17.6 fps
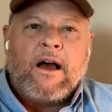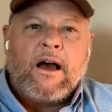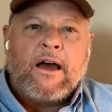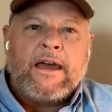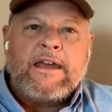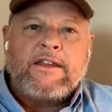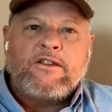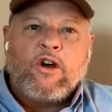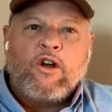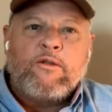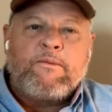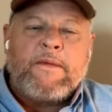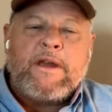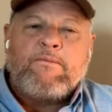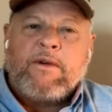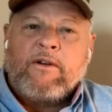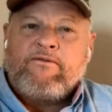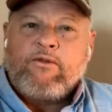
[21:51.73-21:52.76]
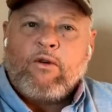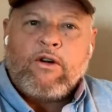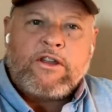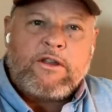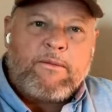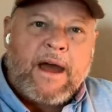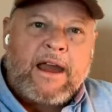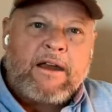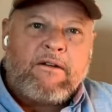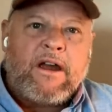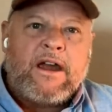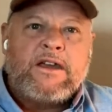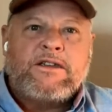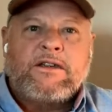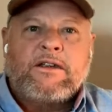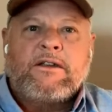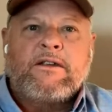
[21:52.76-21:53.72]
Uh, he told me before the
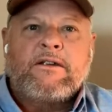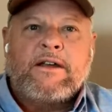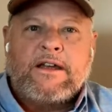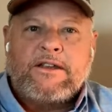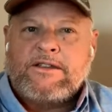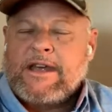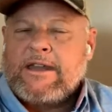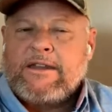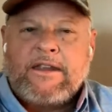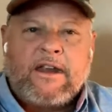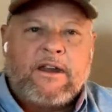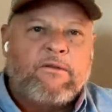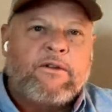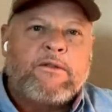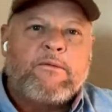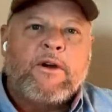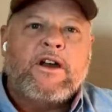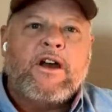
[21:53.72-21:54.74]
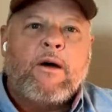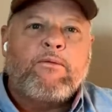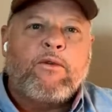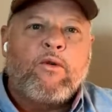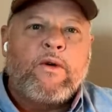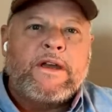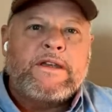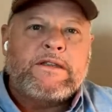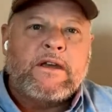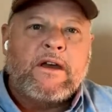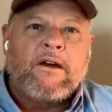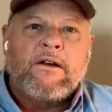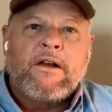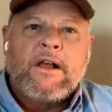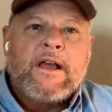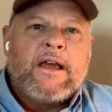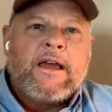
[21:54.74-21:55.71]
migration, I just had dinner with him a couple of weeks
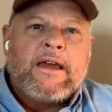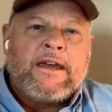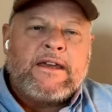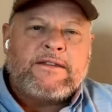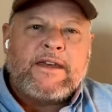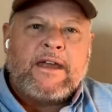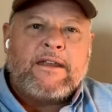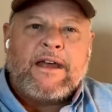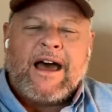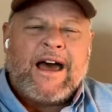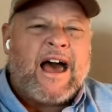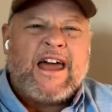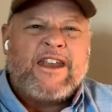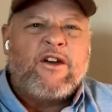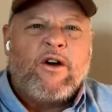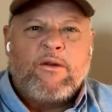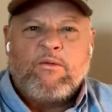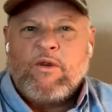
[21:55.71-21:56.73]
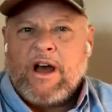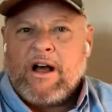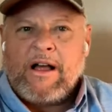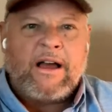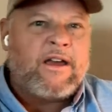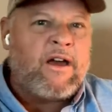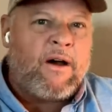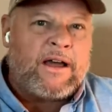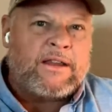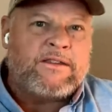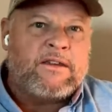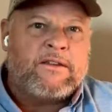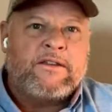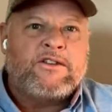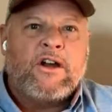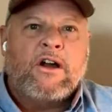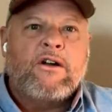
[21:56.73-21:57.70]
ago. He said, I, I know him well. I go out
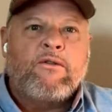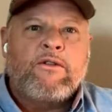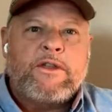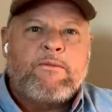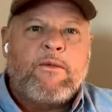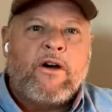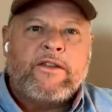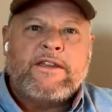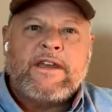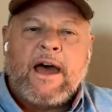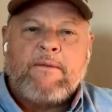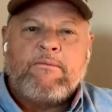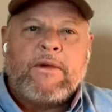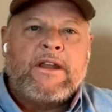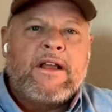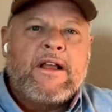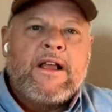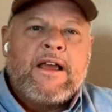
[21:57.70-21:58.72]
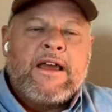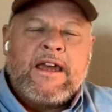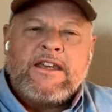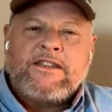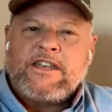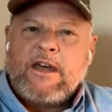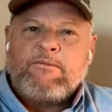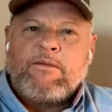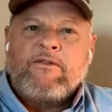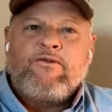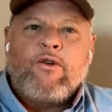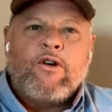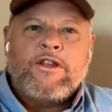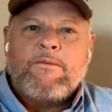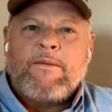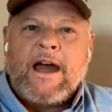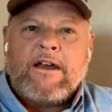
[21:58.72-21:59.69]
to the jungle with him all the time. But he said
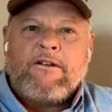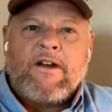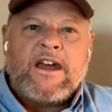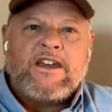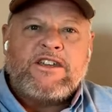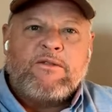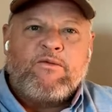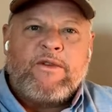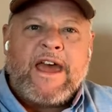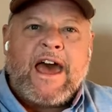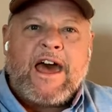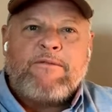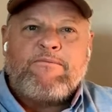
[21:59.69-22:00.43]
before the migration, we